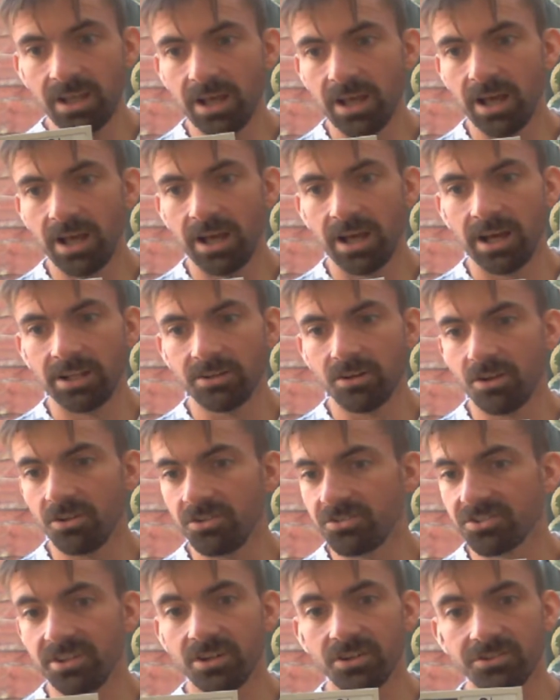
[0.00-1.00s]
and all
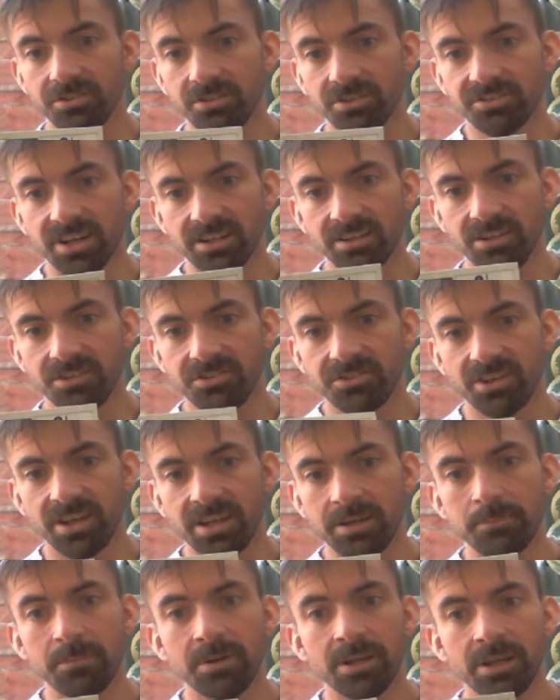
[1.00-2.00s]
skills are exactly the
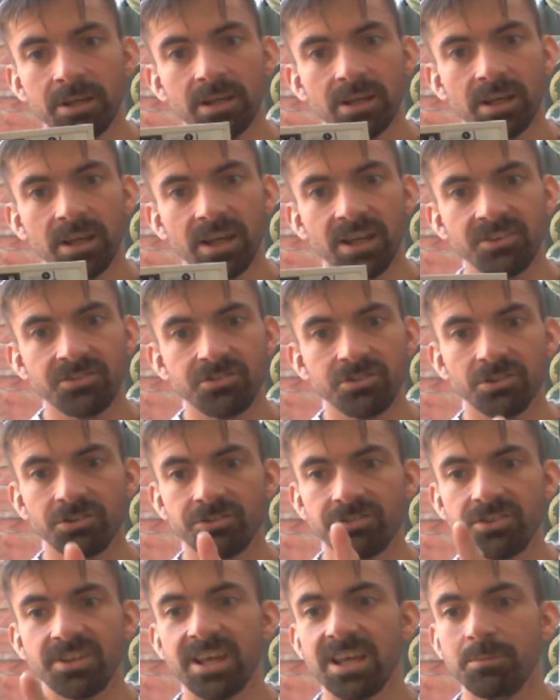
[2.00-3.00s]
same. It's
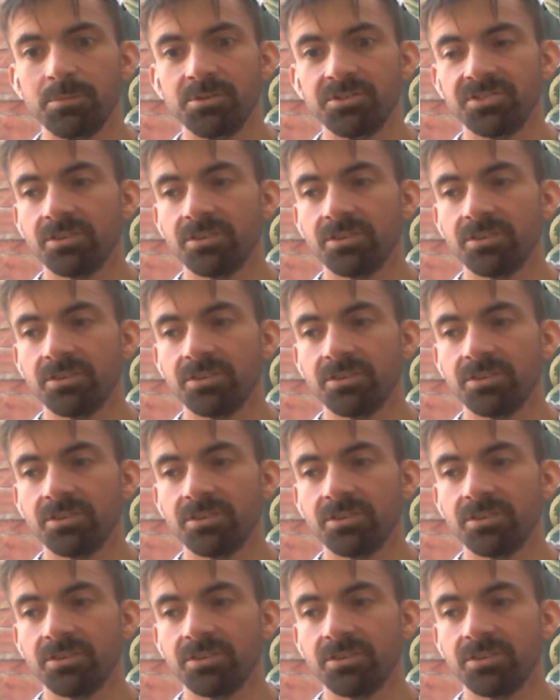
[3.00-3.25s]
just the name is